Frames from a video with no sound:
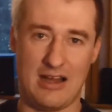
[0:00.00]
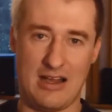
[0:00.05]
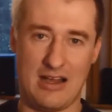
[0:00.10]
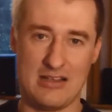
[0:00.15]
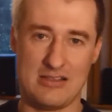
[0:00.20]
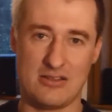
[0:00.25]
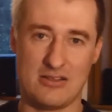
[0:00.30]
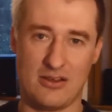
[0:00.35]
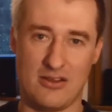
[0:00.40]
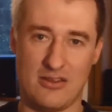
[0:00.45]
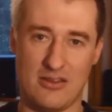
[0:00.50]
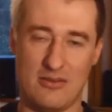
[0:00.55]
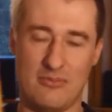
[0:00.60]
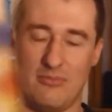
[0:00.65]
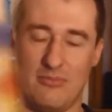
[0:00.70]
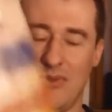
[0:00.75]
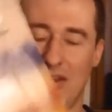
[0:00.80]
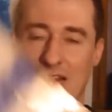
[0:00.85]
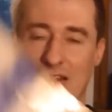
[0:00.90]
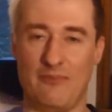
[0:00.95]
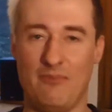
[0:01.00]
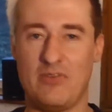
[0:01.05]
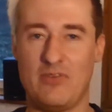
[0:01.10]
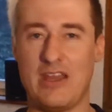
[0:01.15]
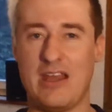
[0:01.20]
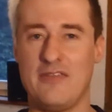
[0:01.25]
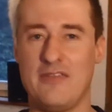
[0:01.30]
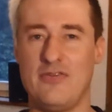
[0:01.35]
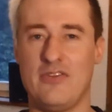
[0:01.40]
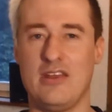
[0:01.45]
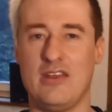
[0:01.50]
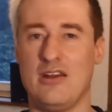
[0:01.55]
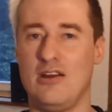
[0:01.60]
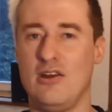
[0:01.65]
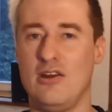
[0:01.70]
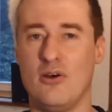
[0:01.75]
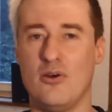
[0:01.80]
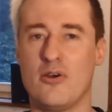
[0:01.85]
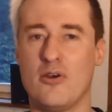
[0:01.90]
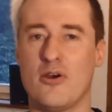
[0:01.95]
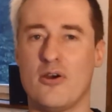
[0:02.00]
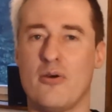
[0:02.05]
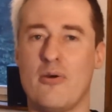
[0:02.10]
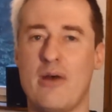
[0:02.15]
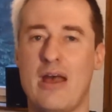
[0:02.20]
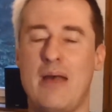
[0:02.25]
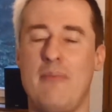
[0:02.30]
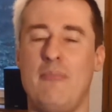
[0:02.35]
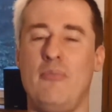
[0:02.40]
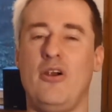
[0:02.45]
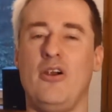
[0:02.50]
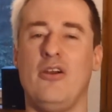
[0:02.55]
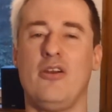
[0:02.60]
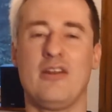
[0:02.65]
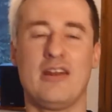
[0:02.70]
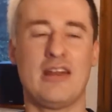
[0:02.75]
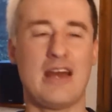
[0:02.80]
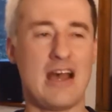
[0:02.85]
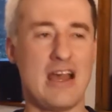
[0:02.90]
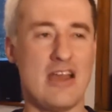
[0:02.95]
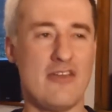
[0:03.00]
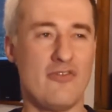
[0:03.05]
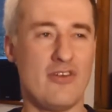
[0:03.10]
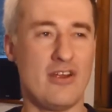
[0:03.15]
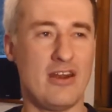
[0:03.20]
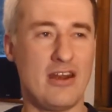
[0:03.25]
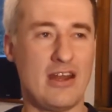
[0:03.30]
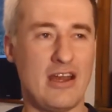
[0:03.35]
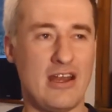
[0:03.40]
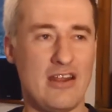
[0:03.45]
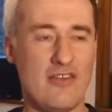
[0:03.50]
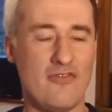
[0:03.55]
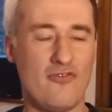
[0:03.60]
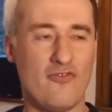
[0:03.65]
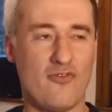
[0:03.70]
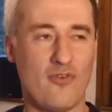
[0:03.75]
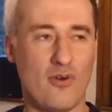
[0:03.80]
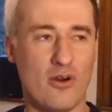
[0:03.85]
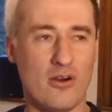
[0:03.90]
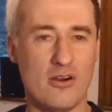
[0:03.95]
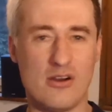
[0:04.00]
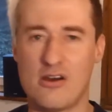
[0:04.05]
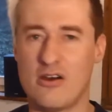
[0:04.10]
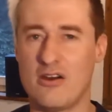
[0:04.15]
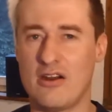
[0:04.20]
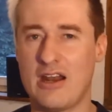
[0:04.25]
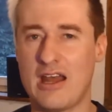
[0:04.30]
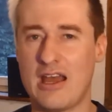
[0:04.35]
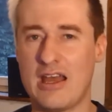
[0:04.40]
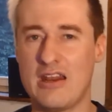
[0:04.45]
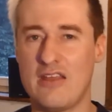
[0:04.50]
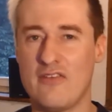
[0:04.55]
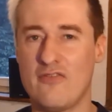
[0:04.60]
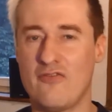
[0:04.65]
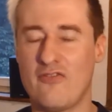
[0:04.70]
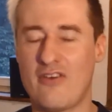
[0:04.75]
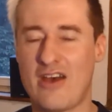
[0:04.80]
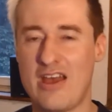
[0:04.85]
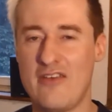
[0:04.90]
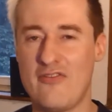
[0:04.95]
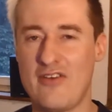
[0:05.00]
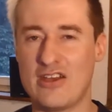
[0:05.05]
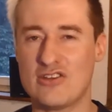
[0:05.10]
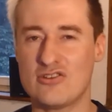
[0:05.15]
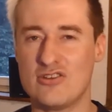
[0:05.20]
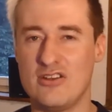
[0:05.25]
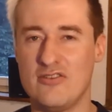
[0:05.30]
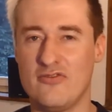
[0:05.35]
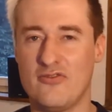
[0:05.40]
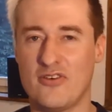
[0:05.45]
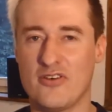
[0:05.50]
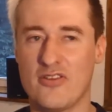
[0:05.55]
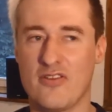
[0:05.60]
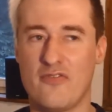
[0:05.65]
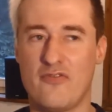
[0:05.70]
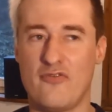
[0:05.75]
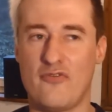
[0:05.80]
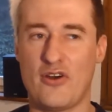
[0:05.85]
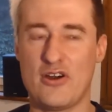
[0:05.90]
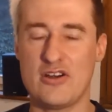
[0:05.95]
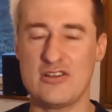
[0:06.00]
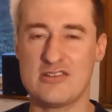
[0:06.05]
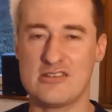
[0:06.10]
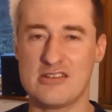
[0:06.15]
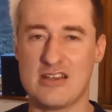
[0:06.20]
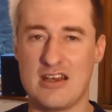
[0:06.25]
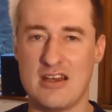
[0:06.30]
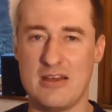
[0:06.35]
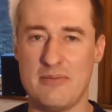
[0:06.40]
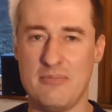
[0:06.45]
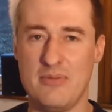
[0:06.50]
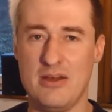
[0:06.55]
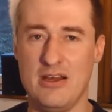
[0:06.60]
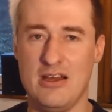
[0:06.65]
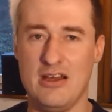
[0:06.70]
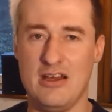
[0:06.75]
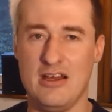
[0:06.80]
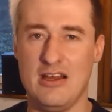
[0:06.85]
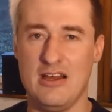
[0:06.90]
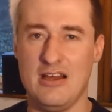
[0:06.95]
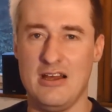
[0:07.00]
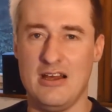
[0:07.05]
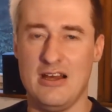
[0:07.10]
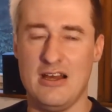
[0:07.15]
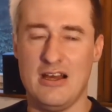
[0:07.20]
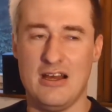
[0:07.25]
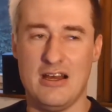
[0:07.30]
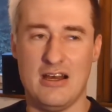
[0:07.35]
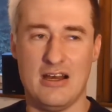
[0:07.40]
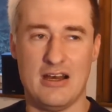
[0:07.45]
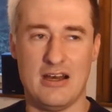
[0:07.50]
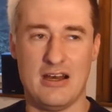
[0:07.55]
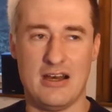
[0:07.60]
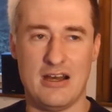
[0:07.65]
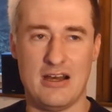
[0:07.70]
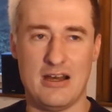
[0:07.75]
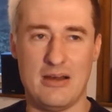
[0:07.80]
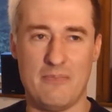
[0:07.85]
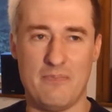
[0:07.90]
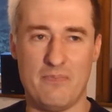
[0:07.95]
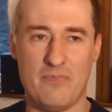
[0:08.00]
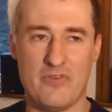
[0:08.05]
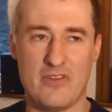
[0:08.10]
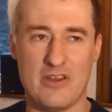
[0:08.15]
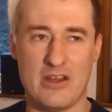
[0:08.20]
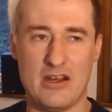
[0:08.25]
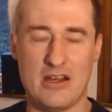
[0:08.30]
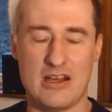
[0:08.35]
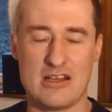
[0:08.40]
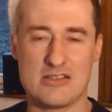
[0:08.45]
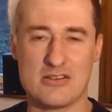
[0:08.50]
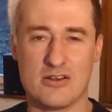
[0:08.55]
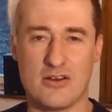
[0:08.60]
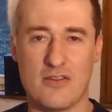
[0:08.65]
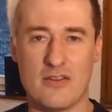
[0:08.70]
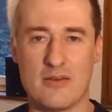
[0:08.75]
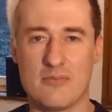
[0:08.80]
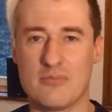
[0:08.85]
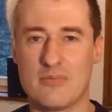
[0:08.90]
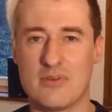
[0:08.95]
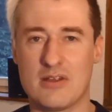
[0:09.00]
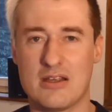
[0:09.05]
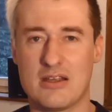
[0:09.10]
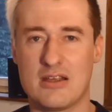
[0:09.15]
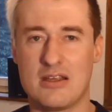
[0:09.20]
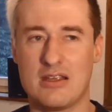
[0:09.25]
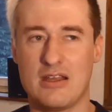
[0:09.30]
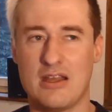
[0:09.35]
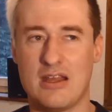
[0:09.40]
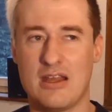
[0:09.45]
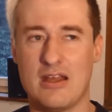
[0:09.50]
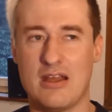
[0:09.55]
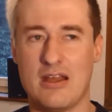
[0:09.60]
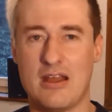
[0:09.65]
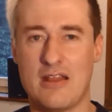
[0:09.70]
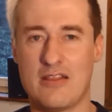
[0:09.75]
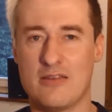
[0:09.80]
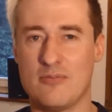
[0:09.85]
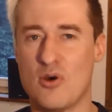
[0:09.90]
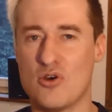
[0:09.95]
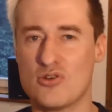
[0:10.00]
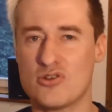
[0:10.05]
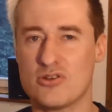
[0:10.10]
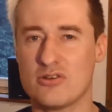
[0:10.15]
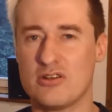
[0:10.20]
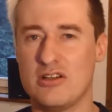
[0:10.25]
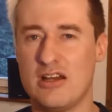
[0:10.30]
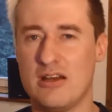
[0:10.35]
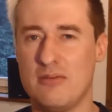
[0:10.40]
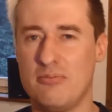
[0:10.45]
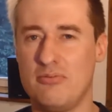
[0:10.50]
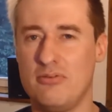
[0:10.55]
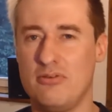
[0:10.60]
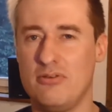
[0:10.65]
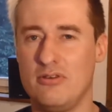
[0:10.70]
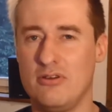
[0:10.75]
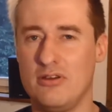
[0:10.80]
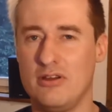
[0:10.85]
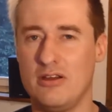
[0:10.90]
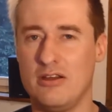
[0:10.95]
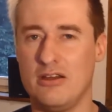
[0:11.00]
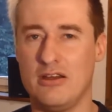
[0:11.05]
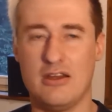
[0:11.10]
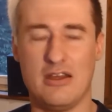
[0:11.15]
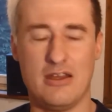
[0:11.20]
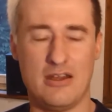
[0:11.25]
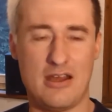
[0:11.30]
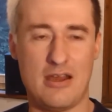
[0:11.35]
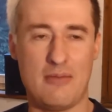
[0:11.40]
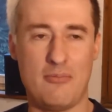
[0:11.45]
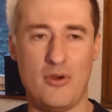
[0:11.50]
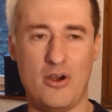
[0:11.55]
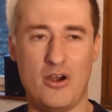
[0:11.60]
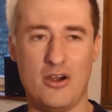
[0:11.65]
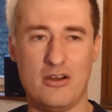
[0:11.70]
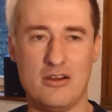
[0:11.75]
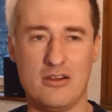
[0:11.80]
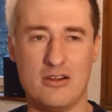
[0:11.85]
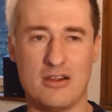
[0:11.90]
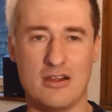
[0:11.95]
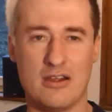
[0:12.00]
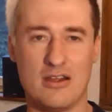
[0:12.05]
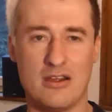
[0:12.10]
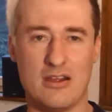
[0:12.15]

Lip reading: I saw them at the Logo Hamburg live in 94 or 95, actually, for the first time. Then I saw them at the Mojo Club in Hamburg